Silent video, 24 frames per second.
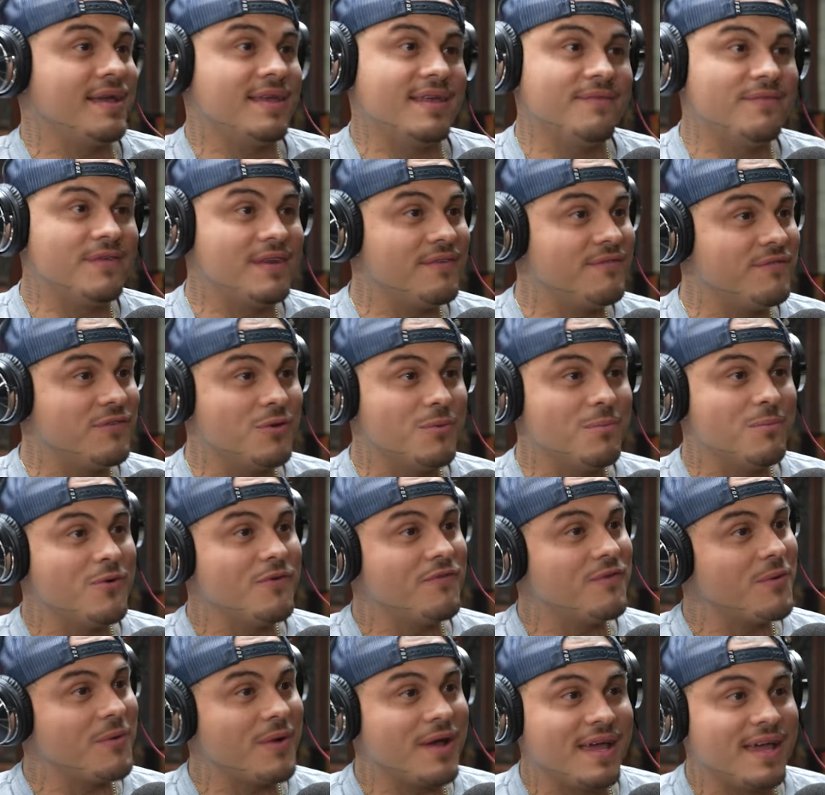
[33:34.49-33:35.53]
Yeah, even some, if you
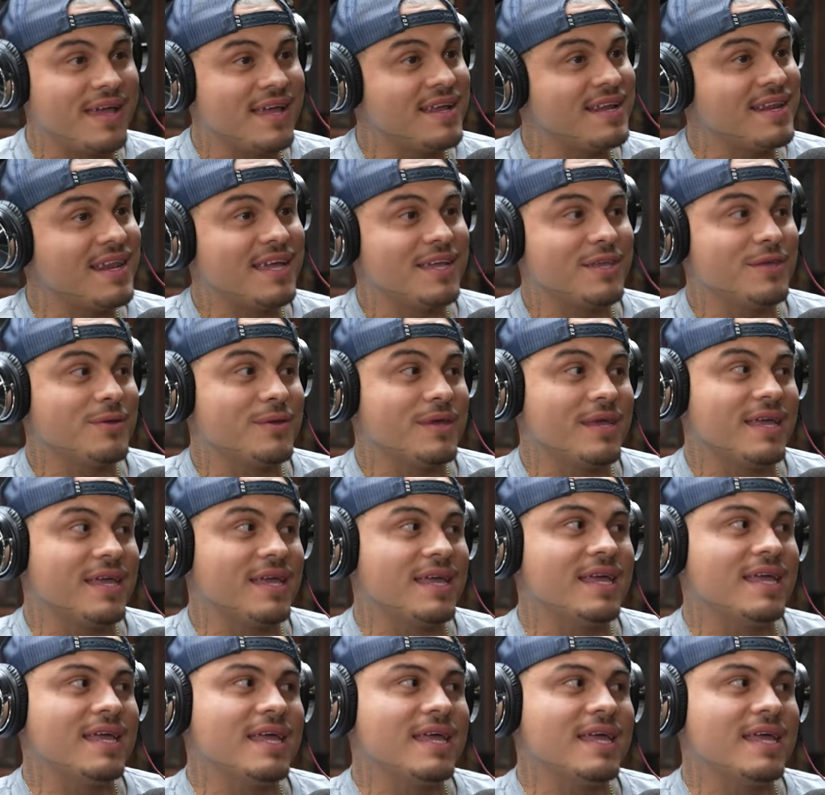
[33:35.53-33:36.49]
move away, like yeah.